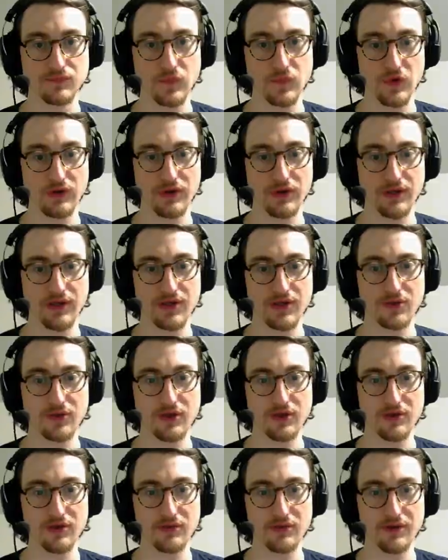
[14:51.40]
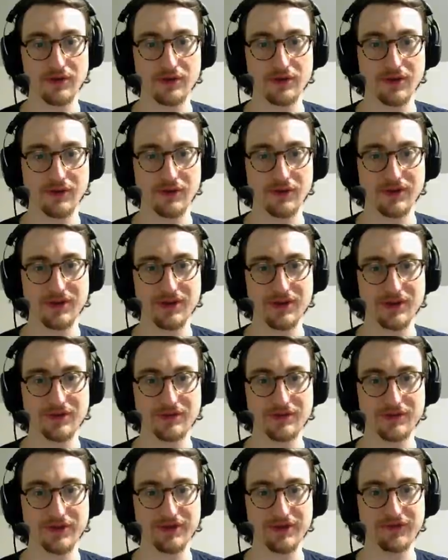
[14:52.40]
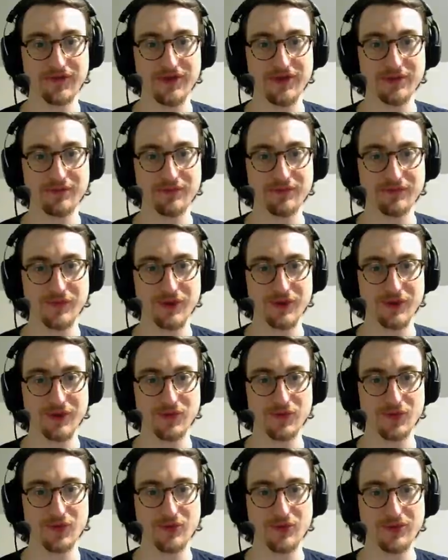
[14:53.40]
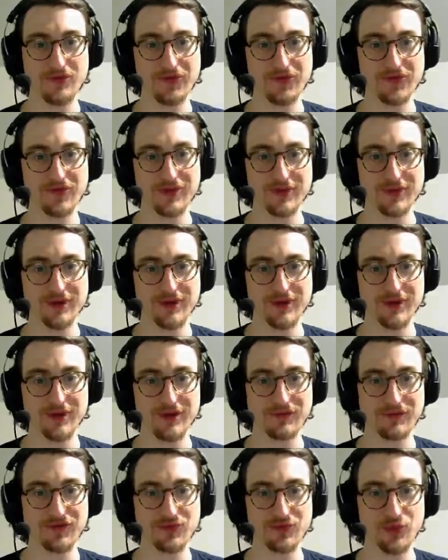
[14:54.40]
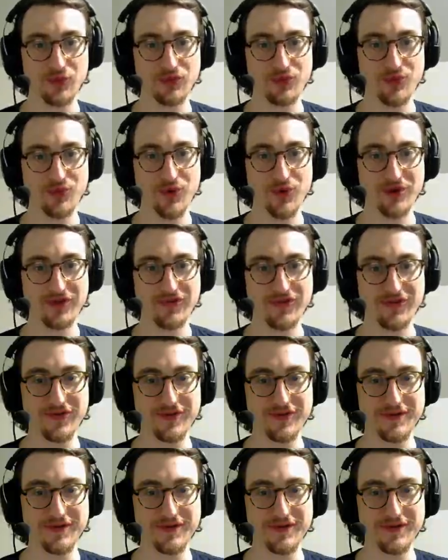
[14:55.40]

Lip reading: Oh yeah, here we go. Can we cleave some wounds? Cleave some wounds, boys?